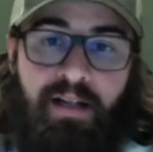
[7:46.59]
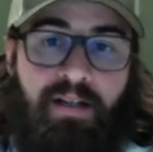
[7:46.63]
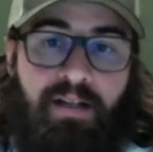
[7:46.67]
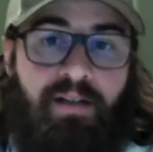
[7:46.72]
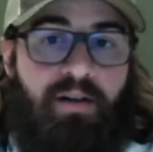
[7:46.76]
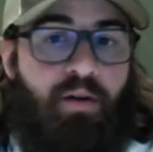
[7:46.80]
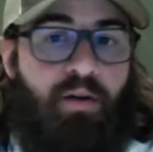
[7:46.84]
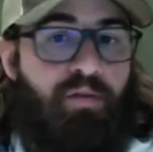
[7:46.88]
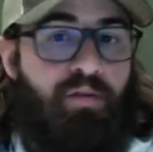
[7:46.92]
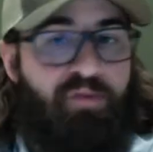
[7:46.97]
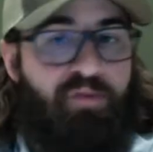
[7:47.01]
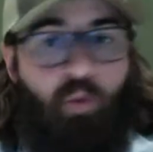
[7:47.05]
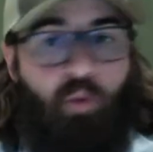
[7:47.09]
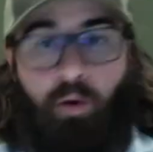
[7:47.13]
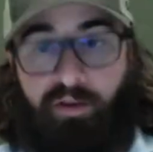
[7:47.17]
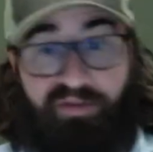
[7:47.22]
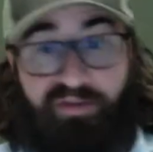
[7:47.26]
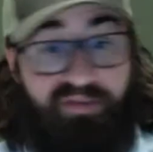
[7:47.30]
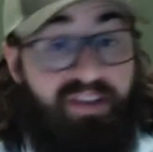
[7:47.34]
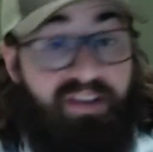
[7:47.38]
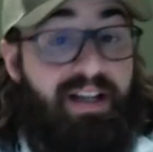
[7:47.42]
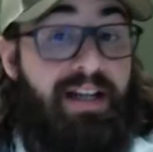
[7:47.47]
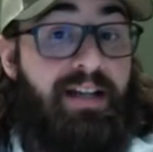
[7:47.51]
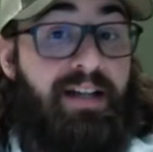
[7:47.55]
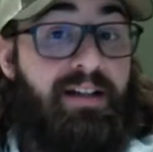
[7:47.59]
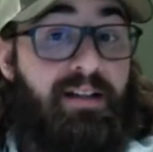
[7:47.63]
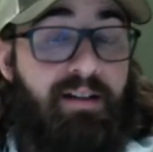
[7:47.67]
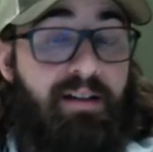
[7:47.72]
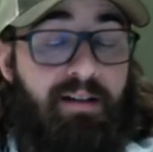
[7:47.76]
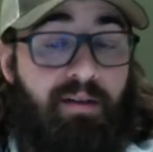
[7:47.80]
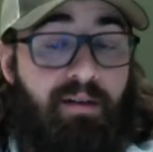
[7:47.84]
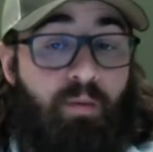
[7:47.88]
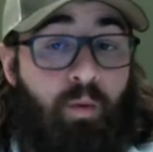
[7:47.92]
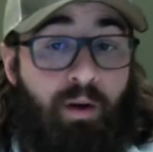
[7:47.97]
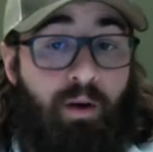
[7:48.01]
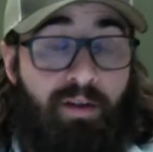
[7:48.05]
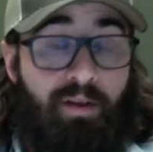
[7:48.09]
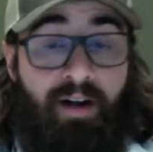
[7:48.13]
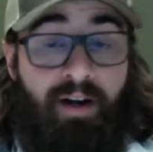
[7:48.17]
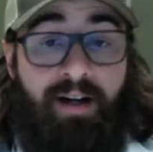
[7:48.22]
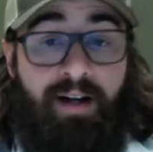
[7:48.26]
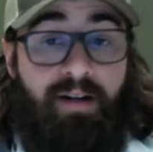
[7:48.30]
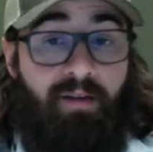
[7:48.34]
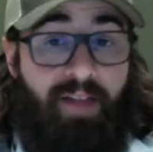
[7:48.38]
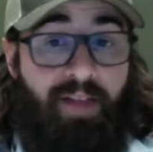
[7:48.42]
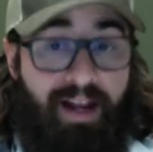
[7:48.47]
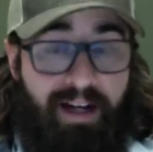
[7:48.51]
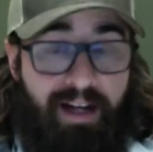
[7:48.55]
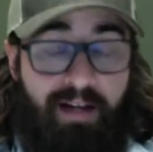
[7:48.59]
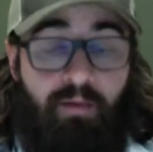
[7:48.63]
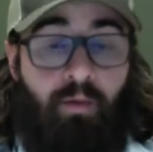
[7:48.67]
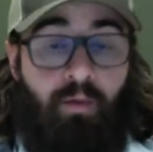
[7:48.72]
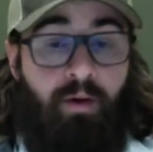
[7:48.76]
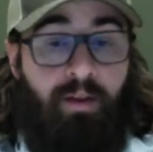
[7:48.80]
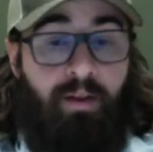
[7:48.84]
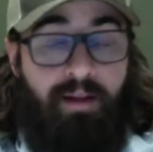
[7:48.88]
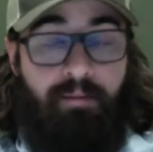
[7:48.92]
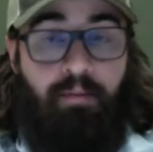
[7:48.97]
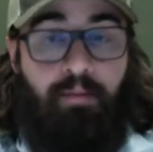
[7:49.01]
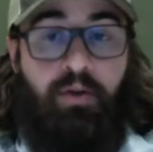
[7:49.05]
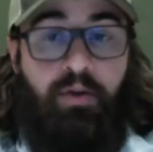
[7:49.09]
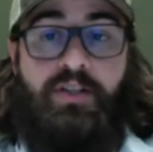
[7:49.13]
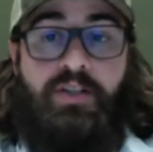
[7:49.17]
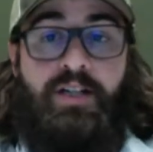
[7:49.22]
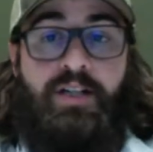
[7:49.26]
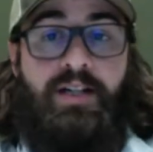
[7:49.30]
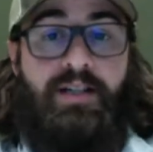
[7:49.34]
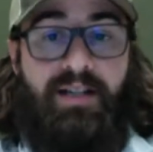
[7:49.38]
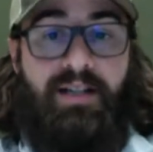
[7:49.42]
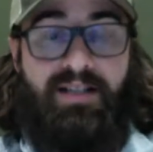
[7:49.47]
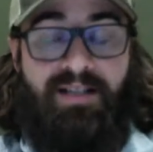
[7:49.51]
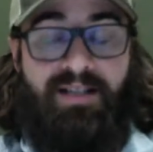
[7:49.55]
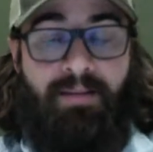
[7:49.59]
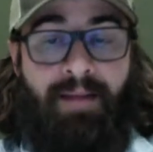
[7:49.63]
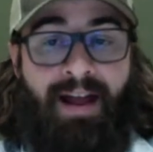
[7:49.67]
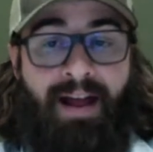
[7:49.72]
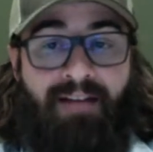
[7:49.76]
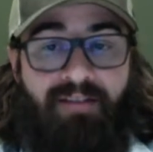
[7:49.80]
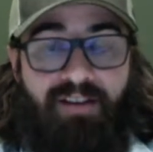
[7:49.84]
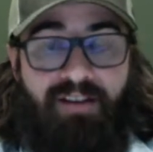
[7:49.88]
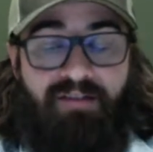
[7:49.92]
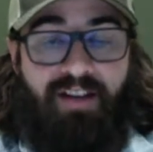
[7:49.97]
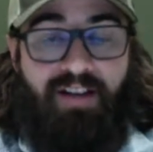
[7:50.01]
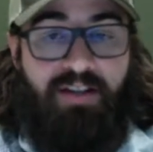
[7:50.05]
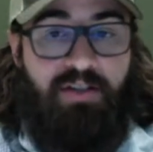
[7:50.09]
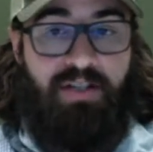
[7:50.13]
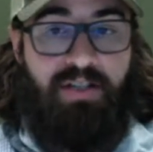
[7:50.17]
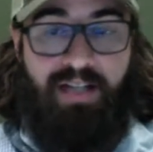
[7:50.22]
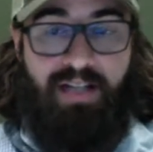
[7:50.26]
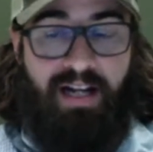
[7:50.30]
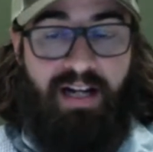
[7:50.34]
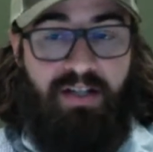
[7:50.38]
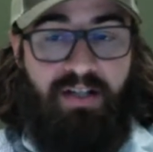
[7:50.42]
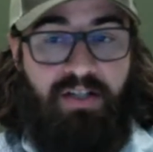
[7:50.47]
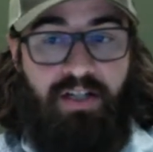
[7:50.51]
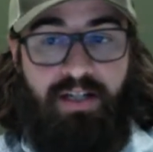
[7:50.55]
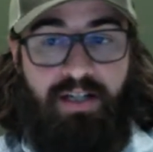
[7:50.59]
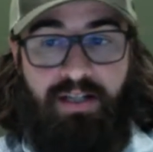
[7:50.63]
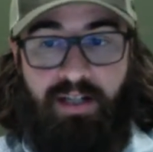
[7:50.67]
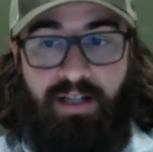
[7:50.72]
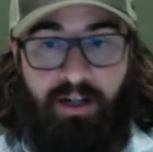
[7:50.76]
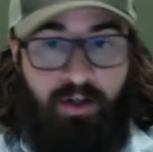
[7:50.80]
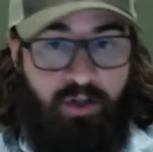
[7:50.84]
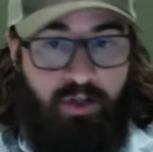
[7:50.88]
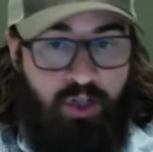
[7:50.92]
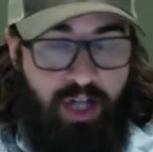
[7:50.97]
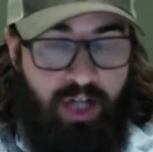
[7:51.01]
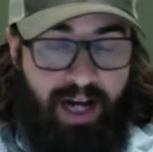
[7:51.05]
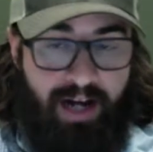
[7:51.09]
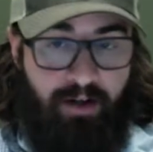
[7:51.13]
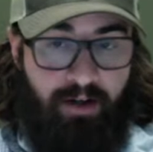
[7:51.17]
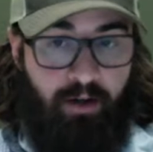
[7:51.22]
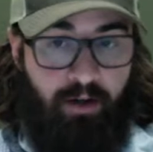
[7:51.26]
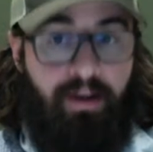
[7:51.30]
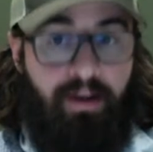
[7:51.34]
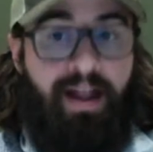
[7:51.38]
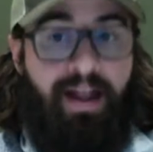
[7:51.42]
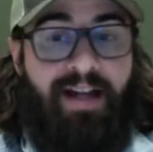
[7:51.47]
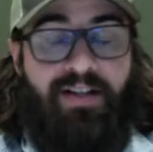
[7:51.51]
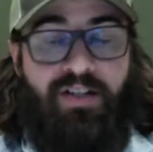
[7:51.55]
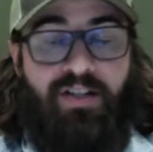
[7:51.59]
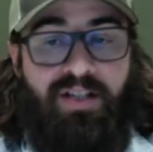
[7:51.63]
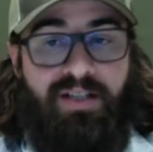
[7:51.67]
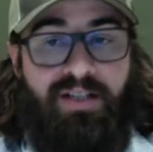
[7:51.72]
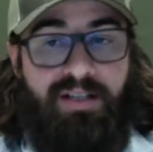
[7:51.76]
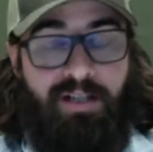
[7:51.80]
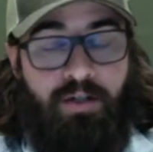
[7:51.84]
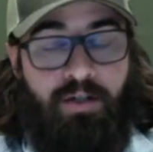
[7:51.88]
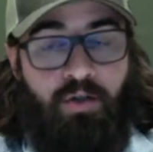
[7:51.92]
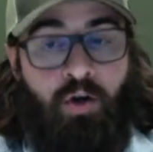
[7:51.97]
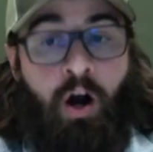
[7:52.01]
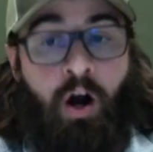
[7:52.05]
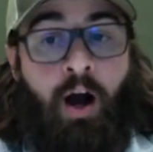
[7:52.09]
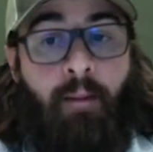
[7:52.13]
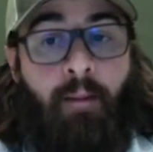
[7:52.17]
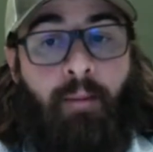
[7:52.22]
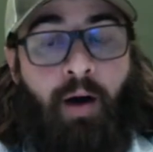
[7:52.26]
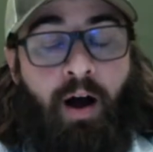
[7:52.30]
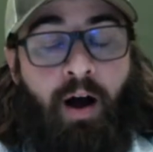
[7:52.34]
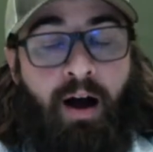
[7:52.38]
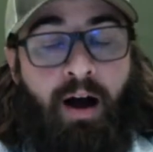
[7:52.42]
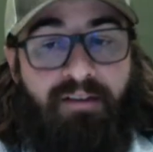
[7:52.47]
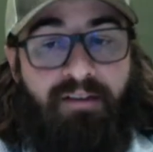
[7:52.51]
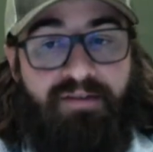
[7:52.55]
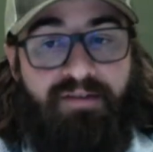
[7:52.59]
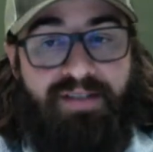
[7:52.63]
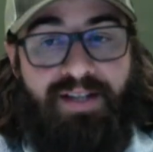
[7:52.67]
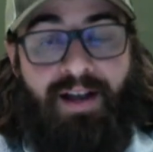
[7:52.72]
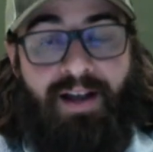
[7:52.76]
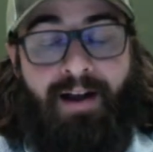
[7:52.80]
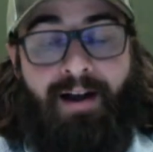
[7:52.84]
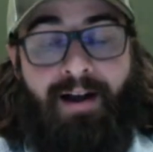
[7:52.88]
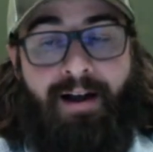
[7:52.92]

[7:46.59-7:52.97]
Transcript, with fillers: you know, four feet, where they they can really push into some heavy vegetation near channel ledges and drop offs.